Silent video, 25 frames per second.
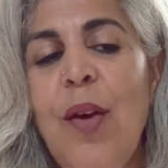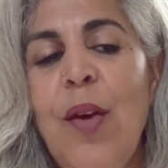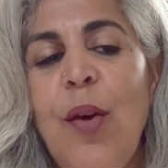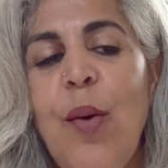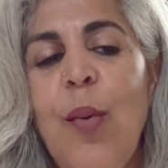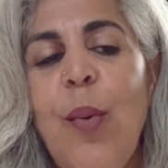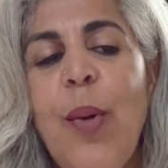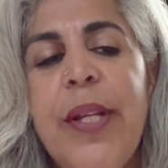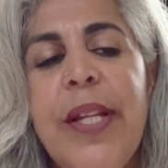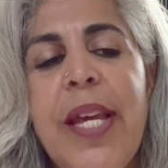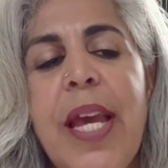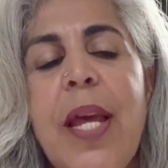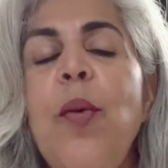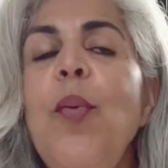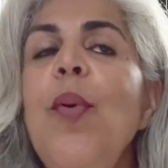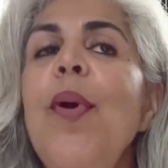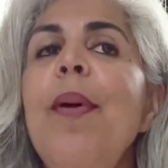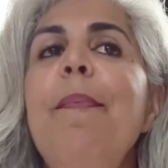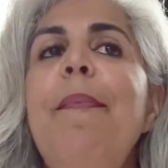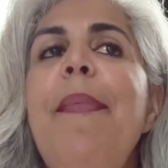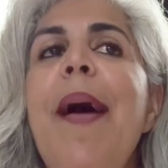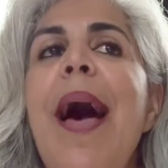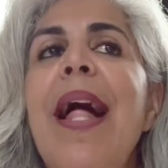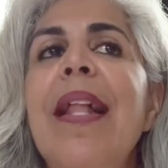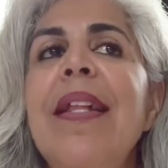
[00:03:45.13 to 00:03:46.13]
What can we
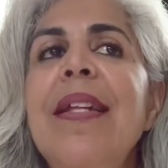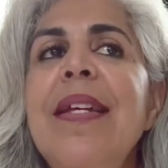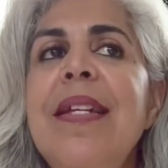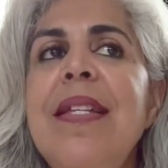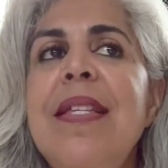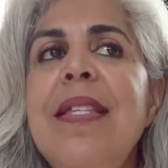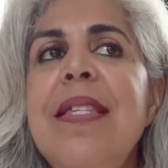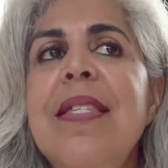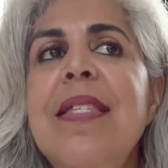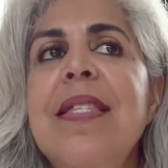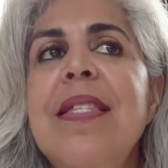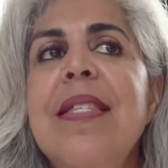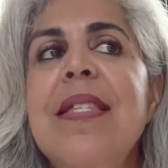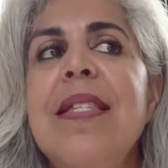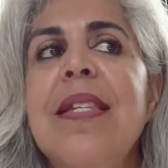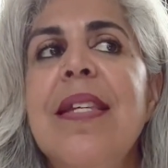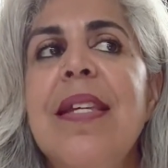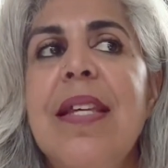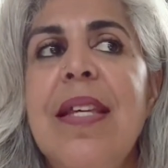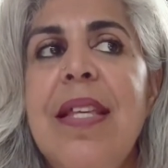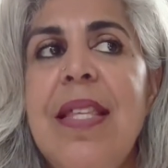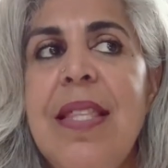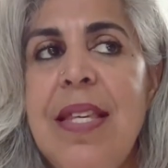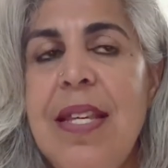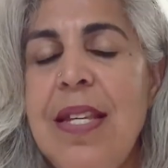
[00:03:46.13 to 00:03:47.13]
balance
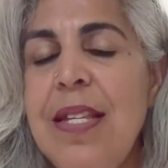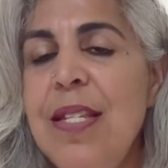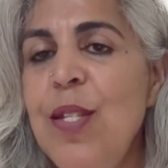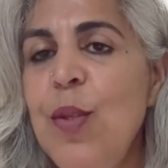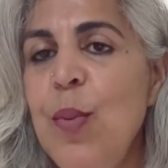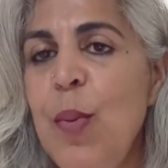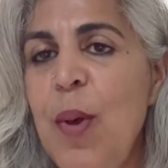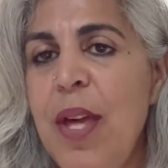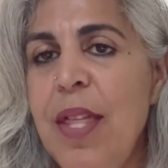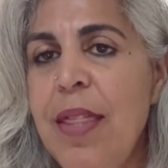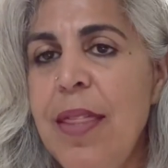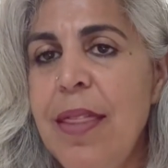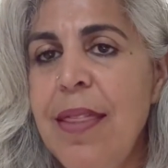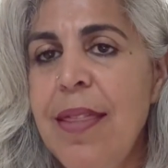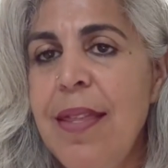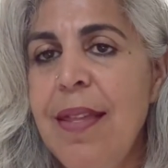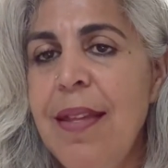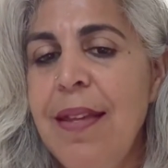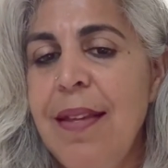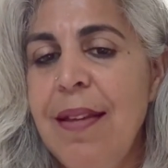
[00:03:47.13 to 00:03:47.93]
these with?